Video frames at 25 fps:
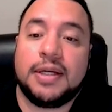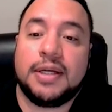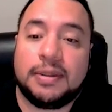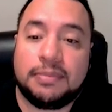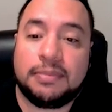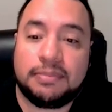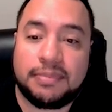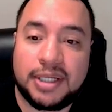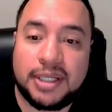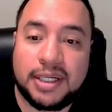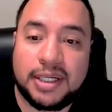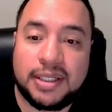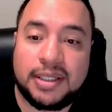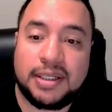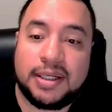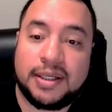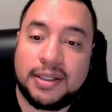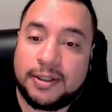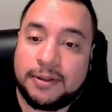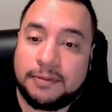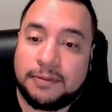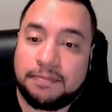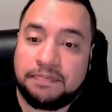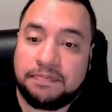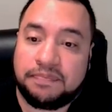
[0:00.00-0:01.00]
But
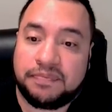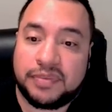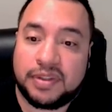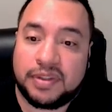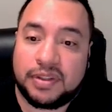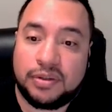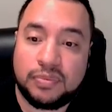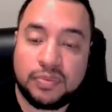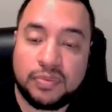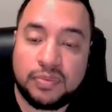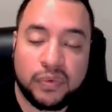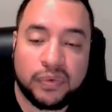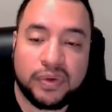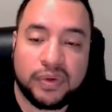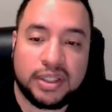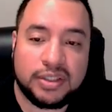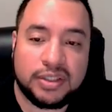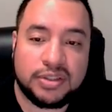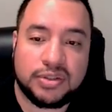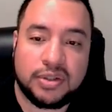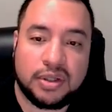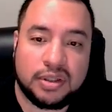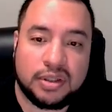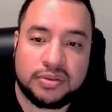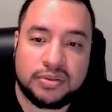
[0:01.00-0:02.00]
you won't get
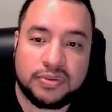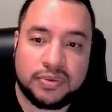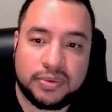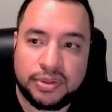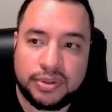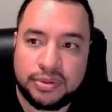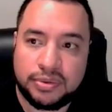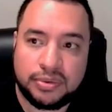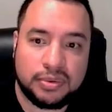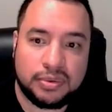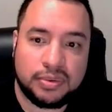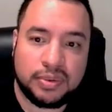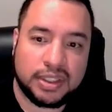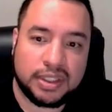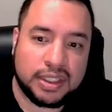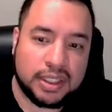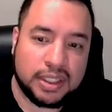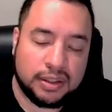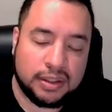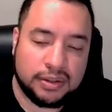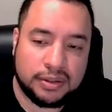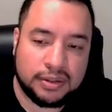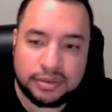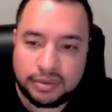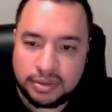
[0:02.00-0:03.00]
charged for your Google
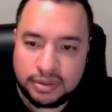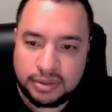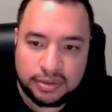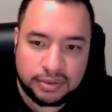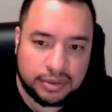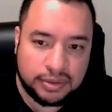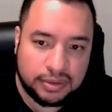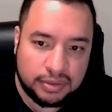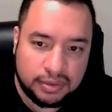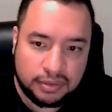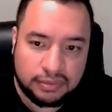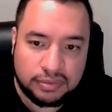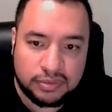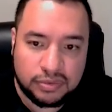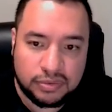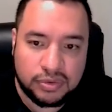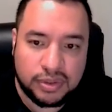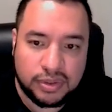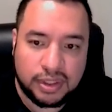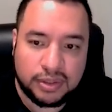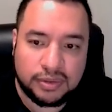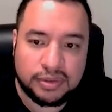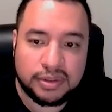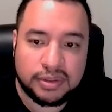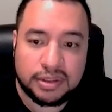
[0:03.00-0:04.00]
account until your
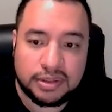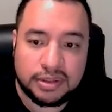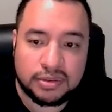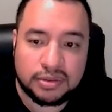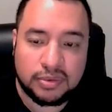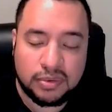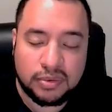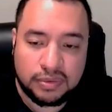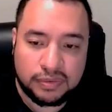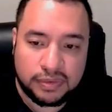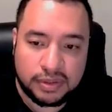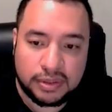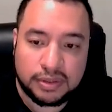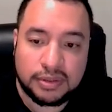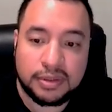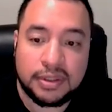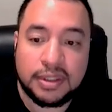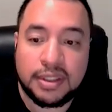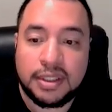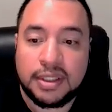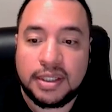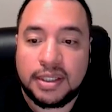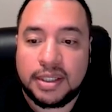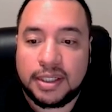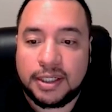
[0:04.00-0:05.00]
trial is over.
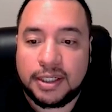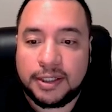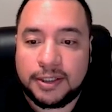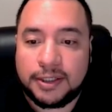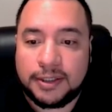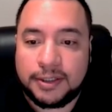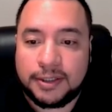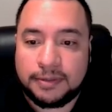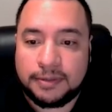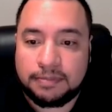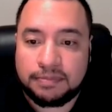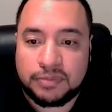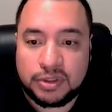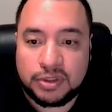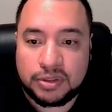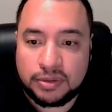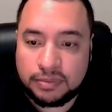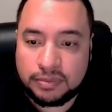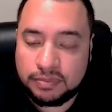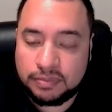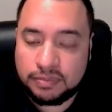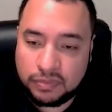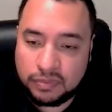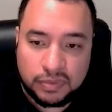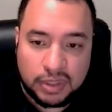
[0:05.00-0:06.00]
So
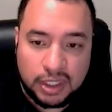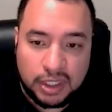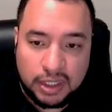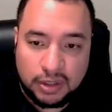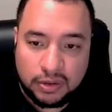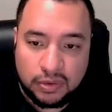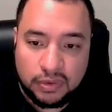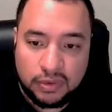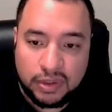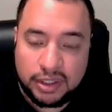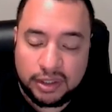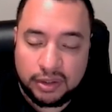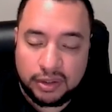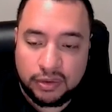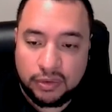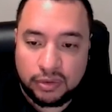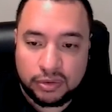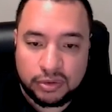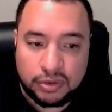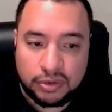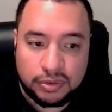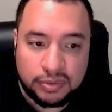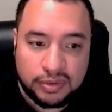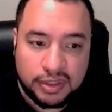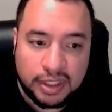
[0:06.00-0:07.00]
I'll go ahead and go
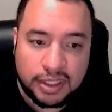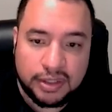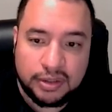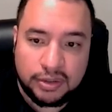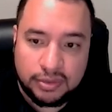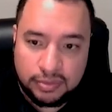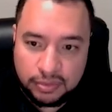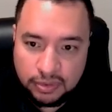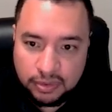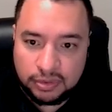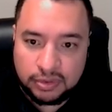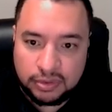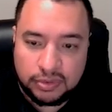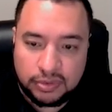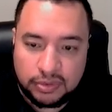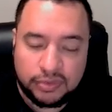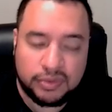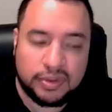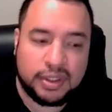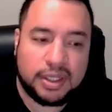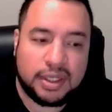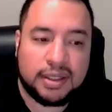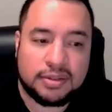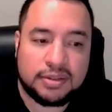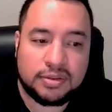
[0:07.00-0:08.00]
through that. You'll go through
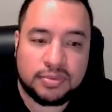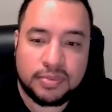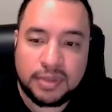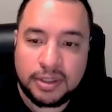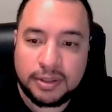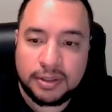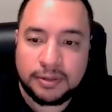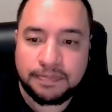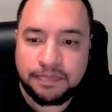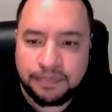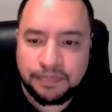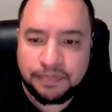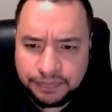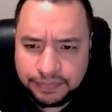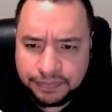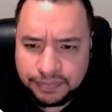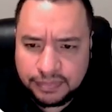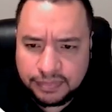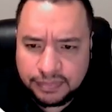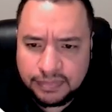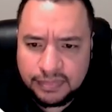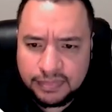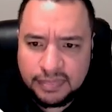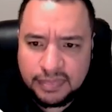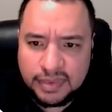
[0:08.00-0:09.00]
that as well,
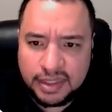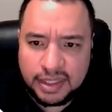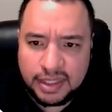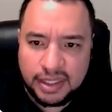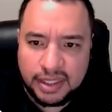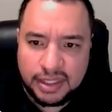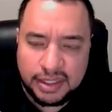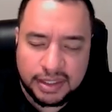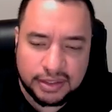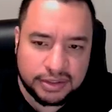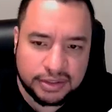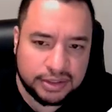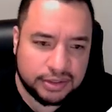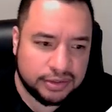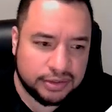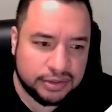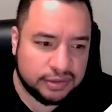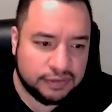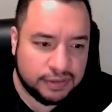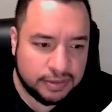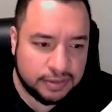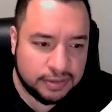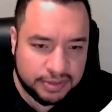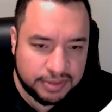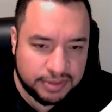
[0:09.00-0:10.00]
and I'll see you on the
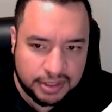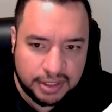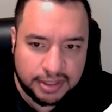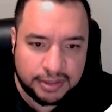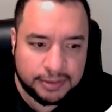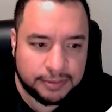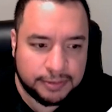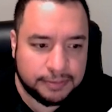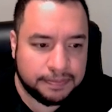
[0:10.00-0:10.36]
flip side.